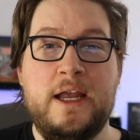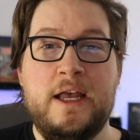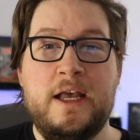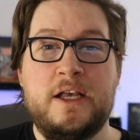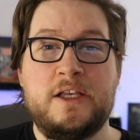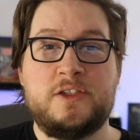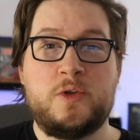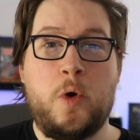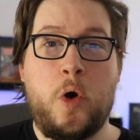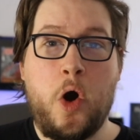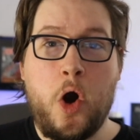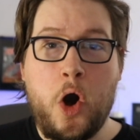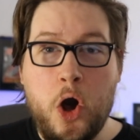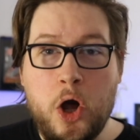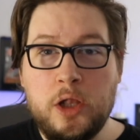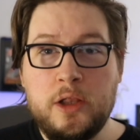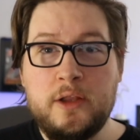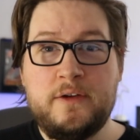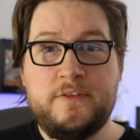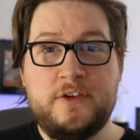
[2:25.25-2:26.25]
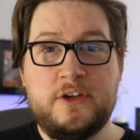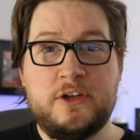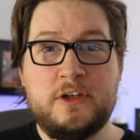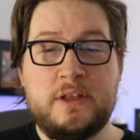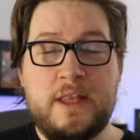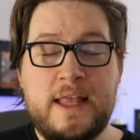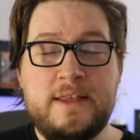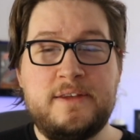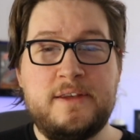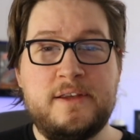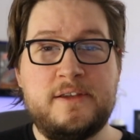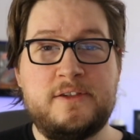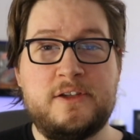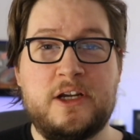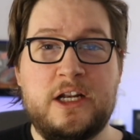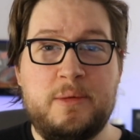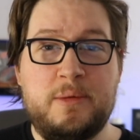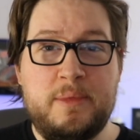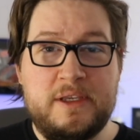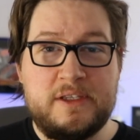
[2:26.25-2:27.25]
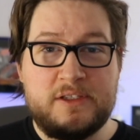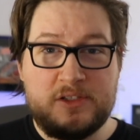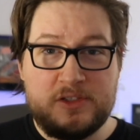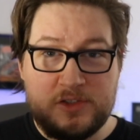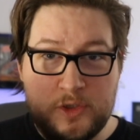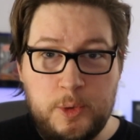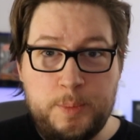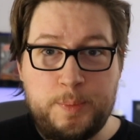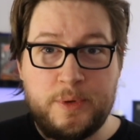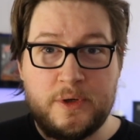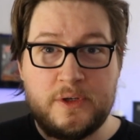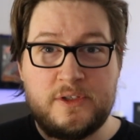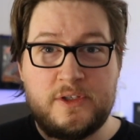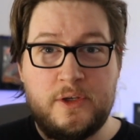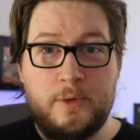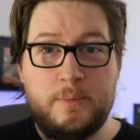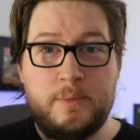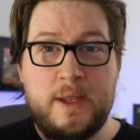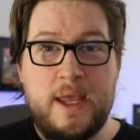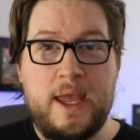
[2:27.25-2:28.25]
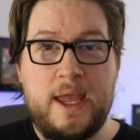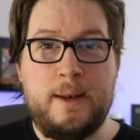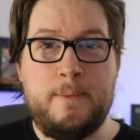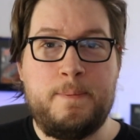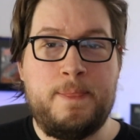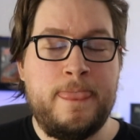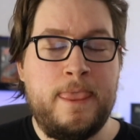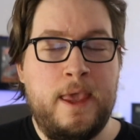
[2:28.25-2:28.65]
So all of your lenses are gonna be super zoomed in.